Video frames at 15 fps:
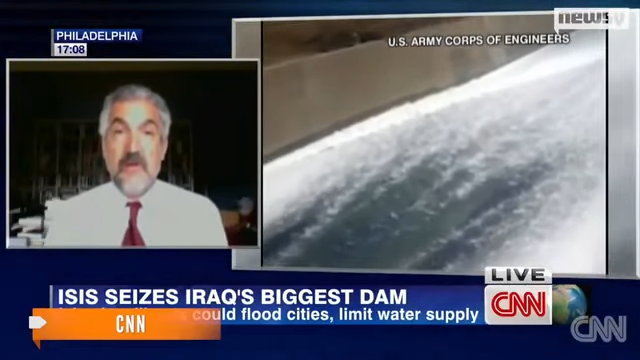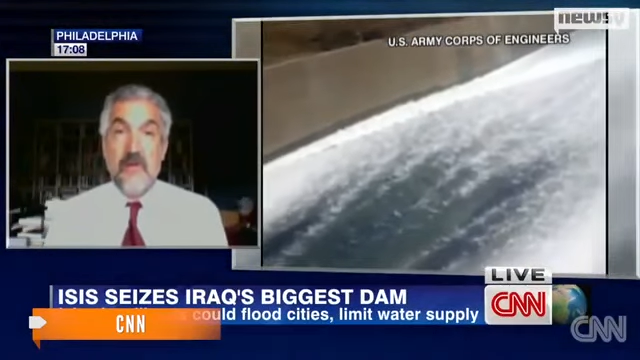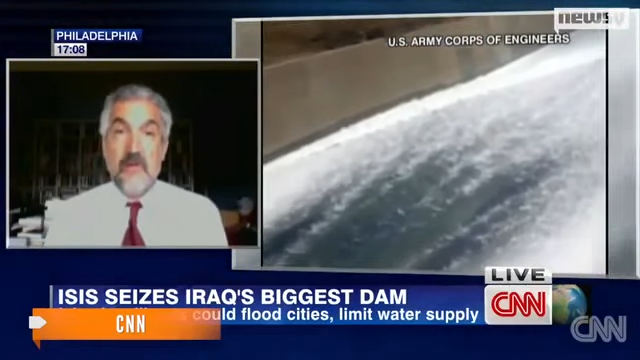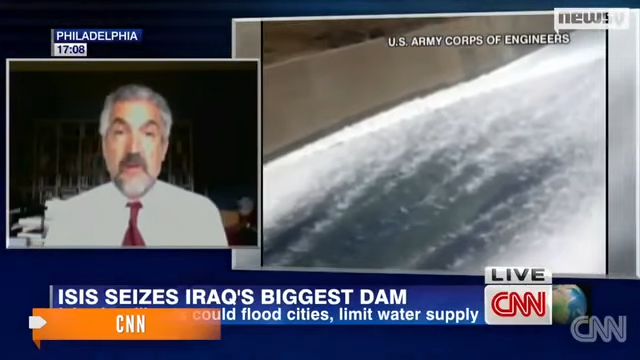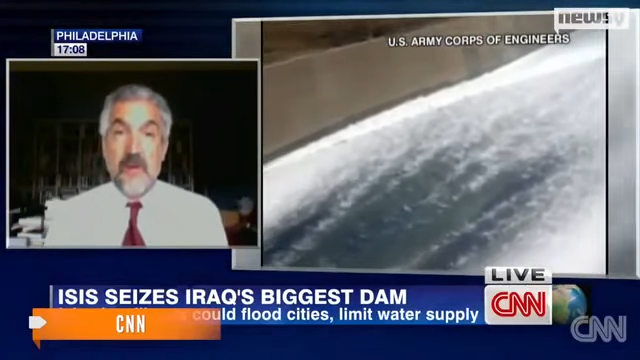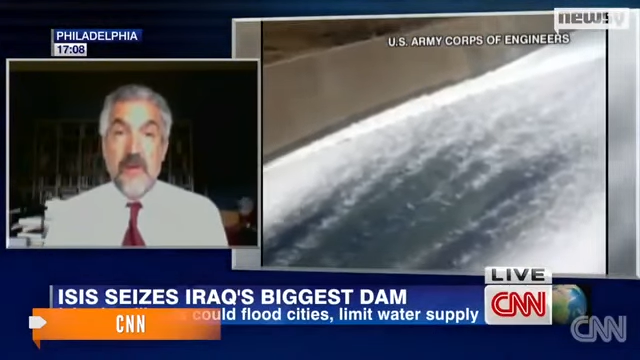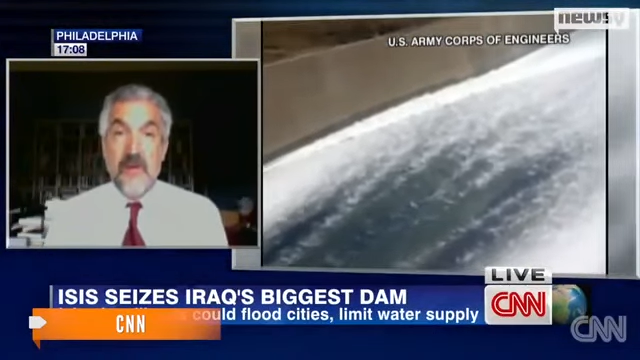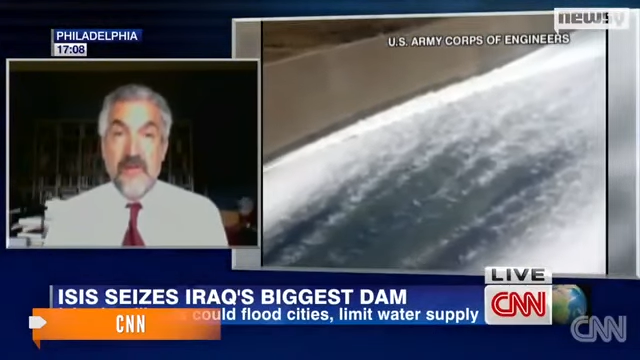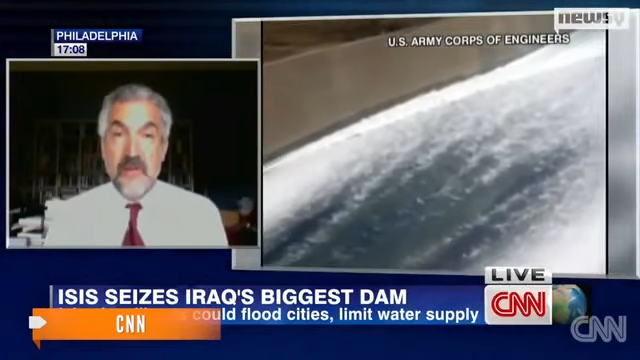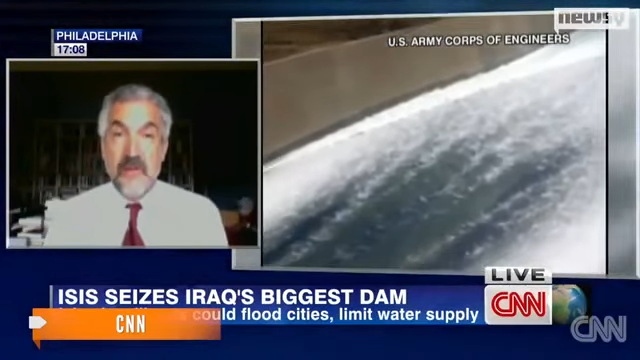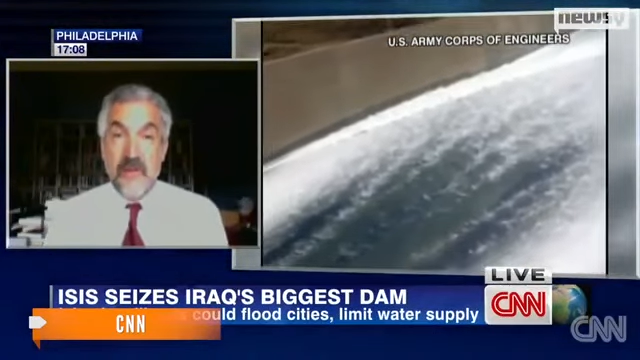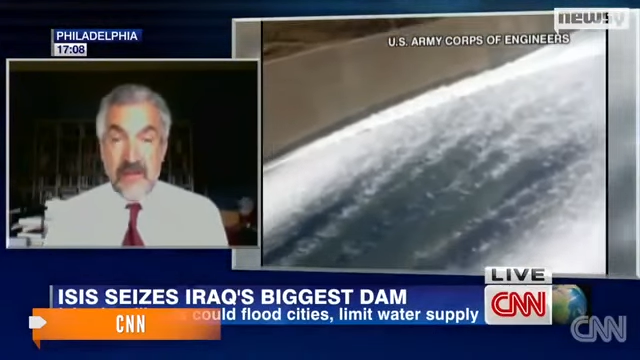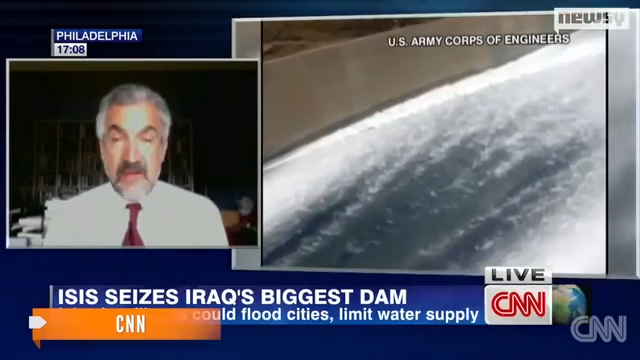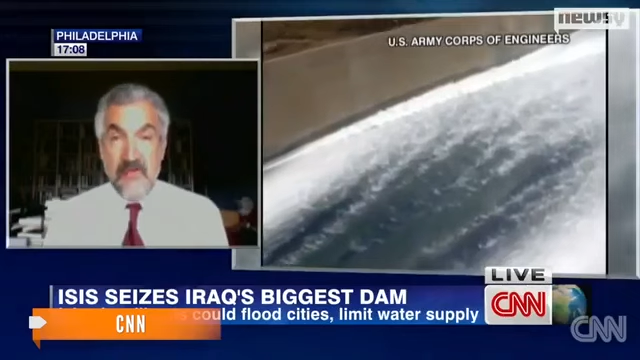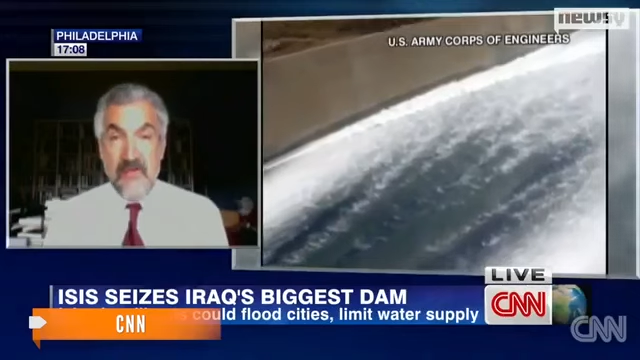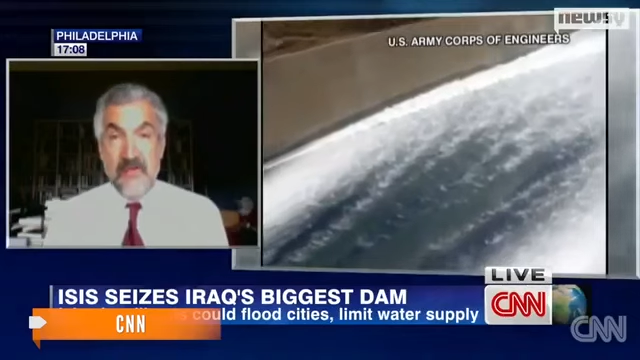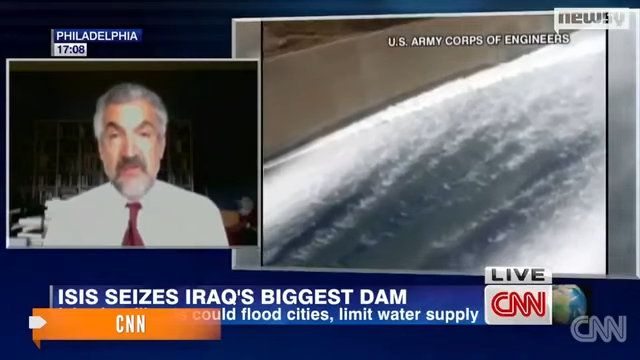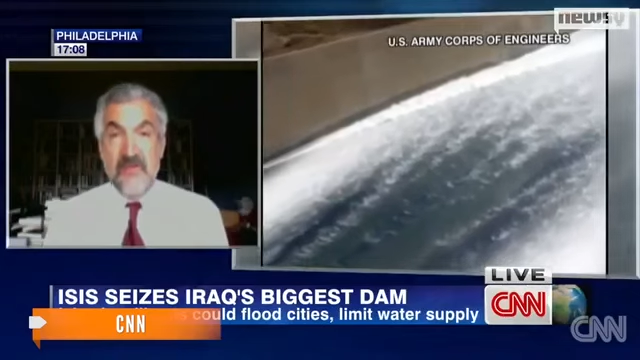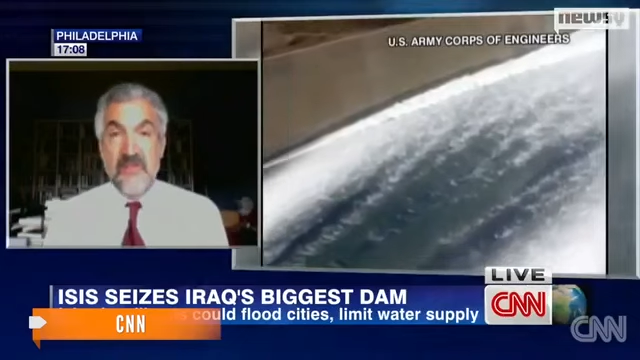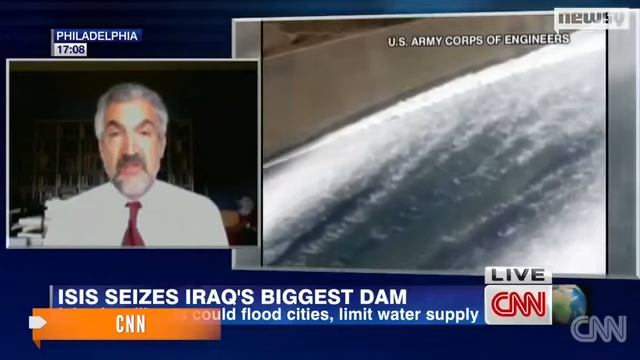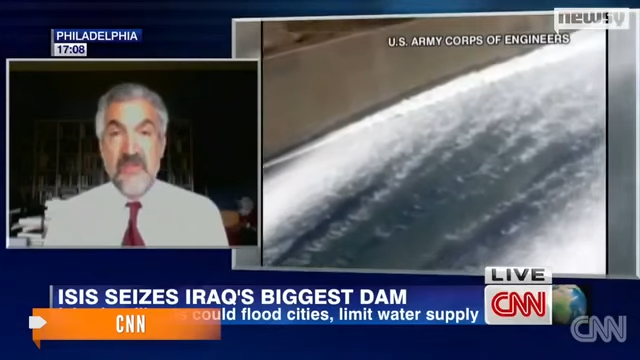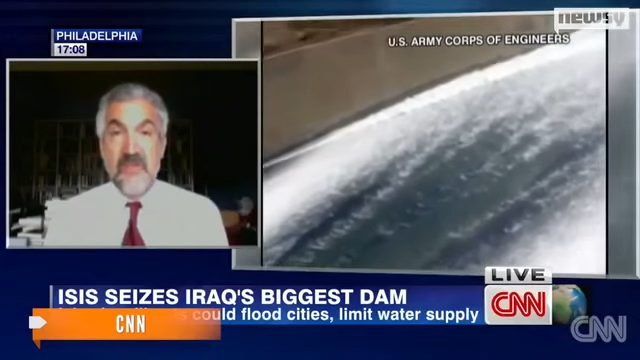with lack of
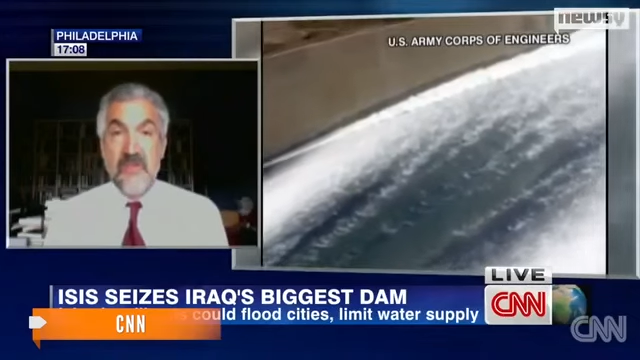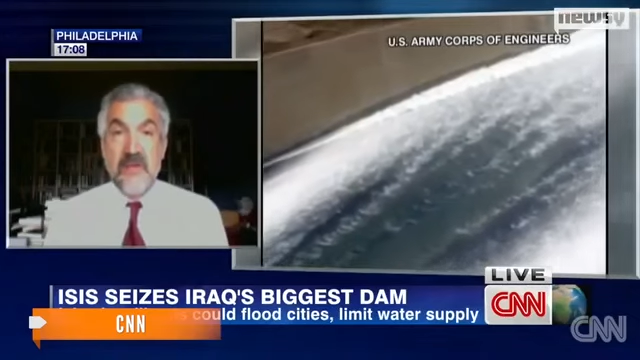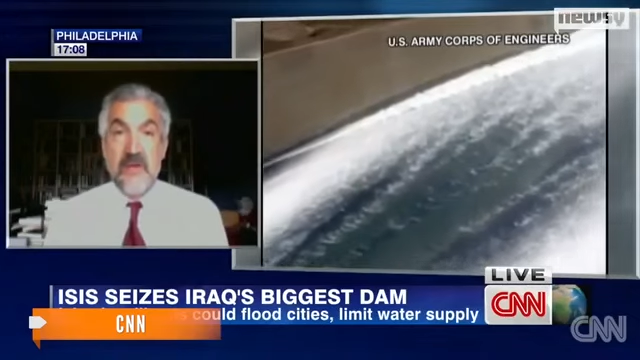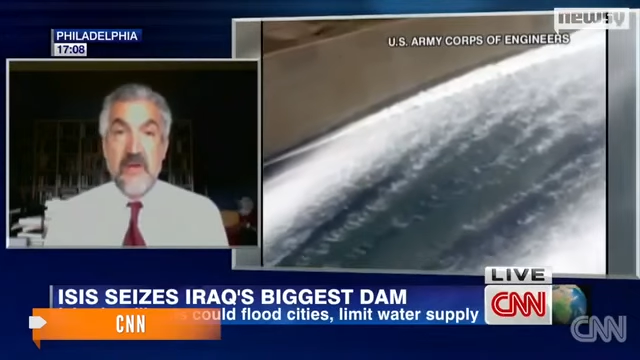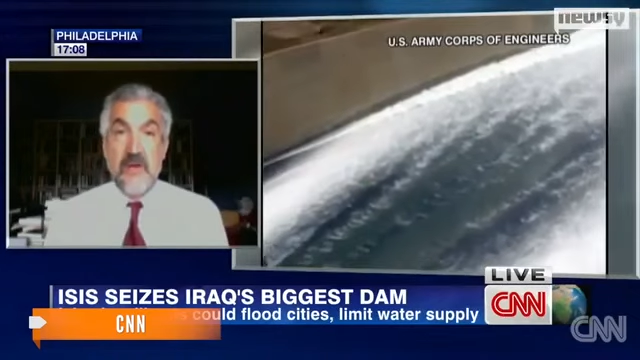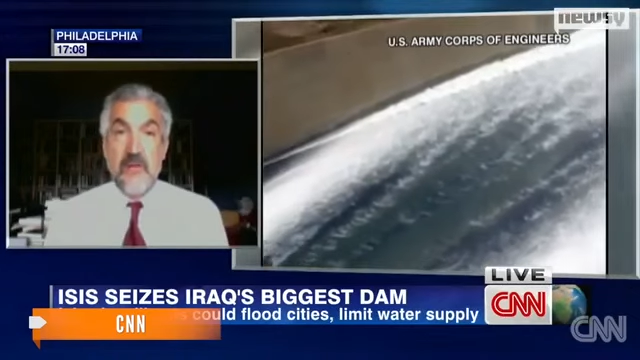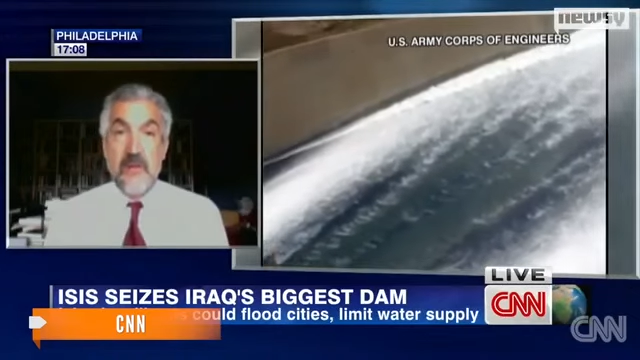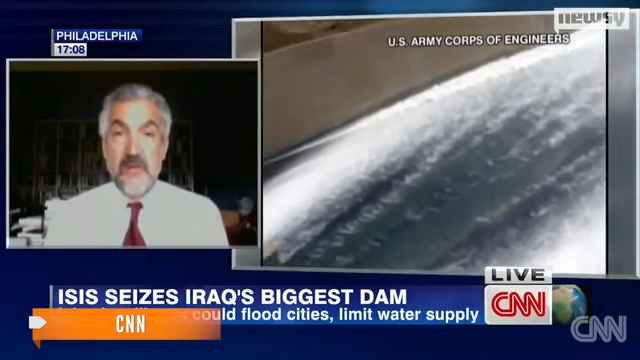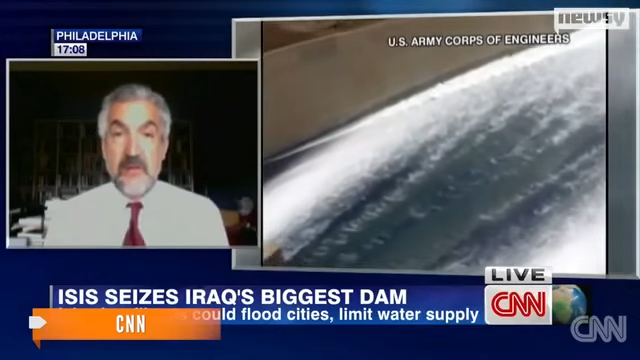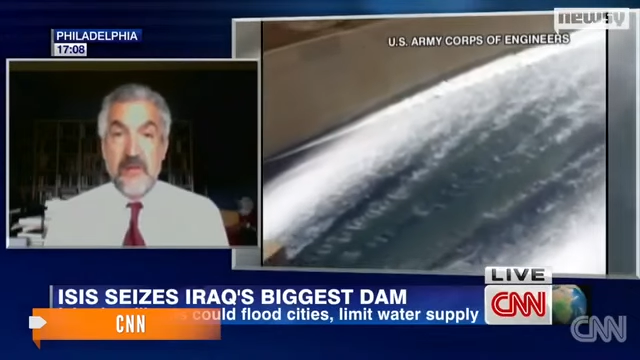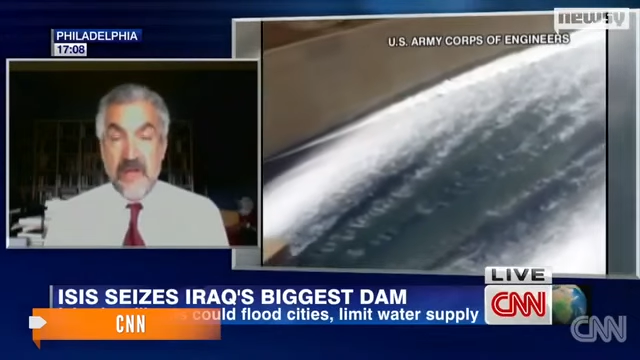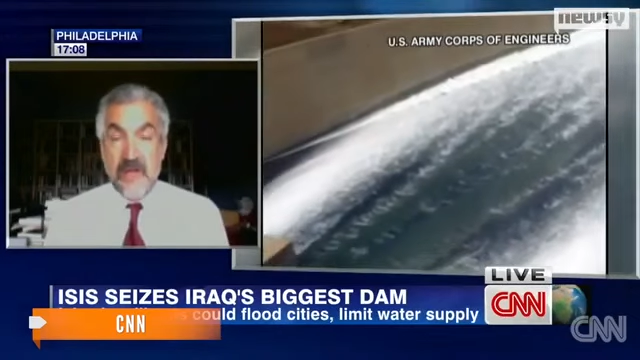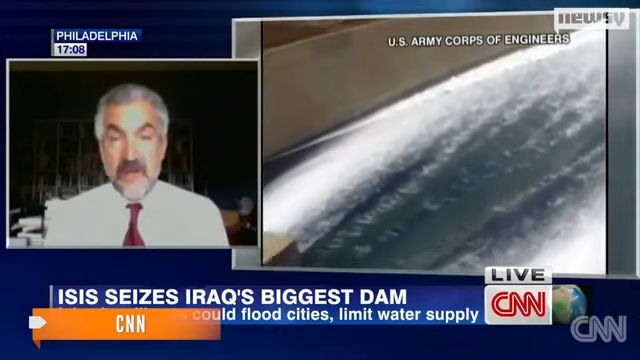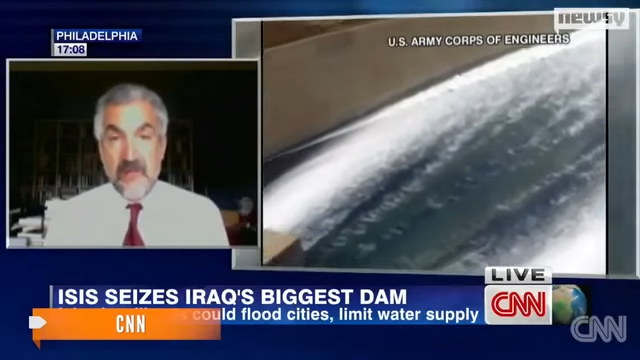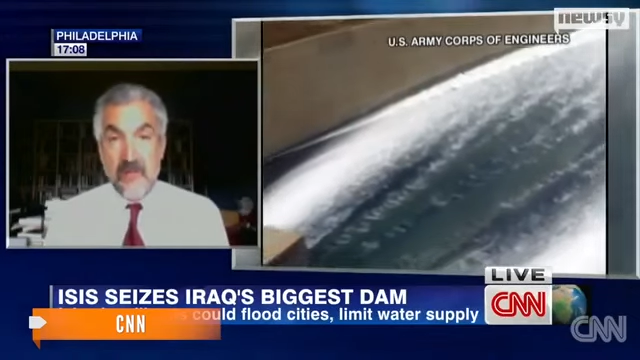electricity, with lack